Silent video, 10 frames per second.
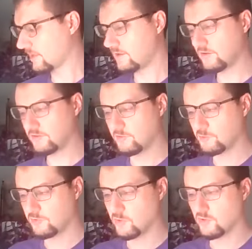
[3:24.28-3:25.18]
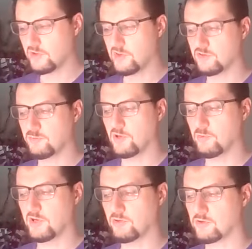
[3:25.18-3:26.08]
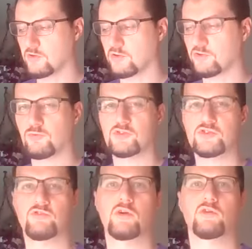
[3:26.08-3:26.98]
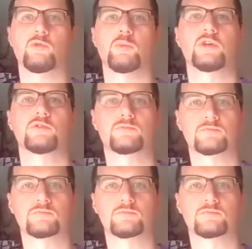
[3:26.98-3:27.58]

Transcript: That dissolves pretty quickly, that small amount. You can switch it around a little bit.